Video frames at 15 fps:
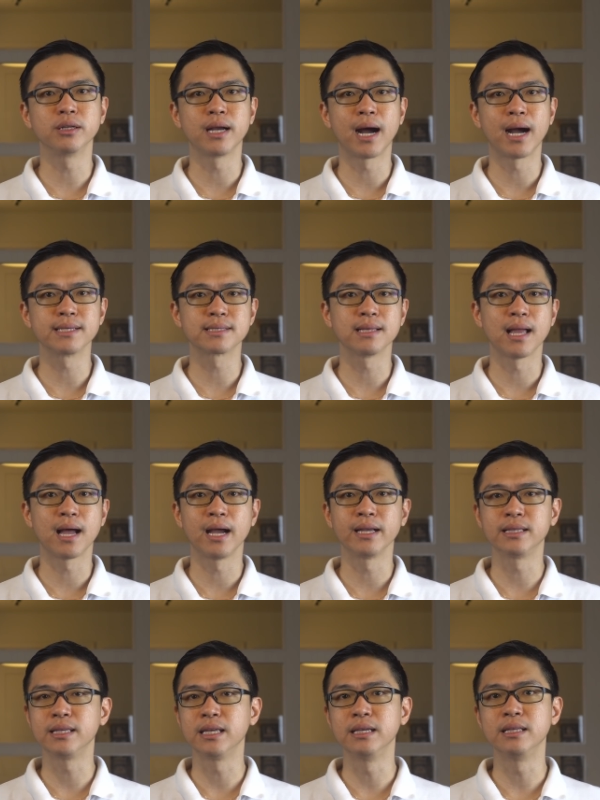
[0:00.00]
guides
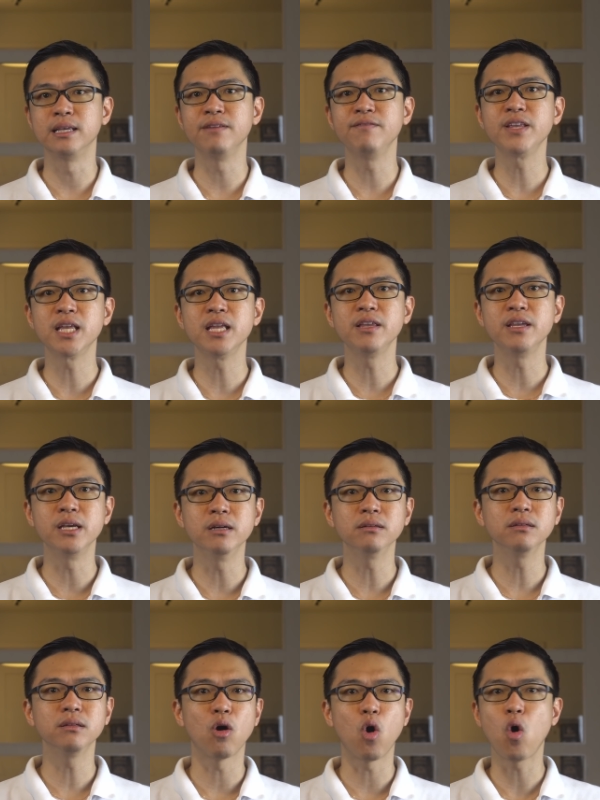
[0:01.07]
like the dividend
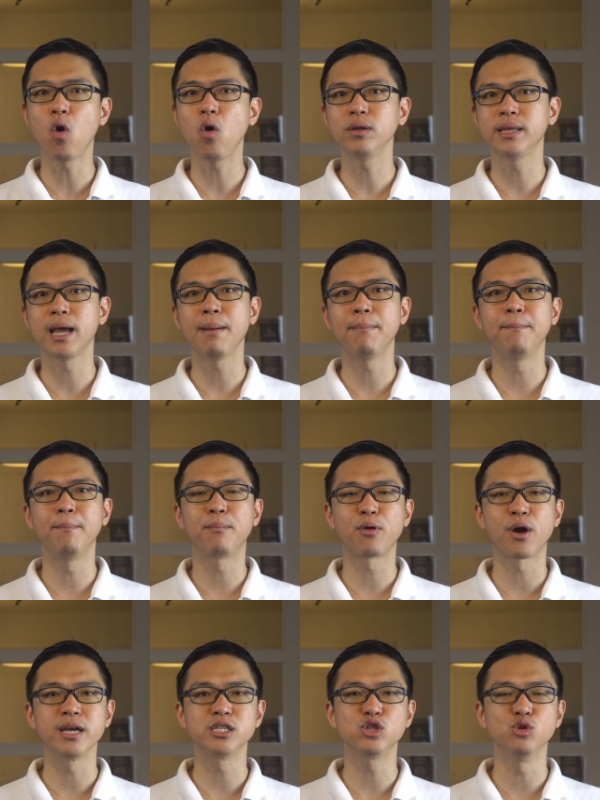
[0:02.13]
yield or their
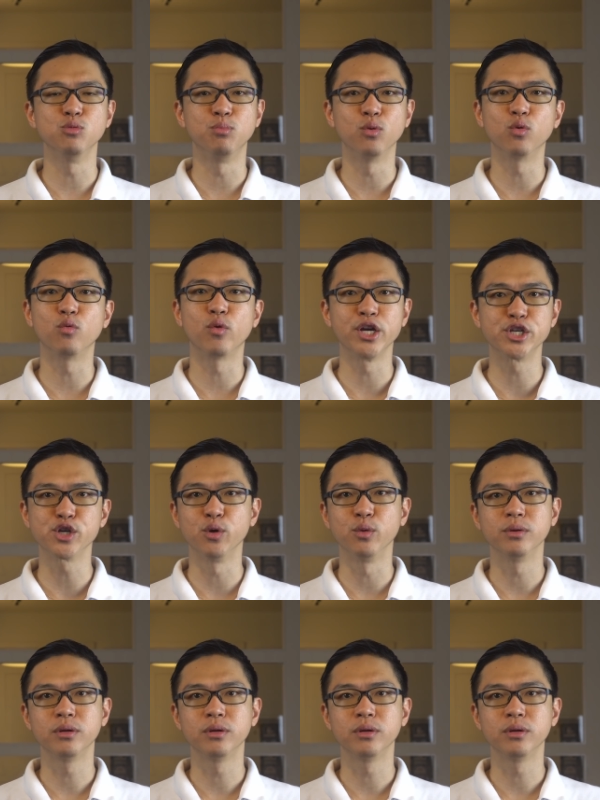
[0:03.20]
price to book ratio.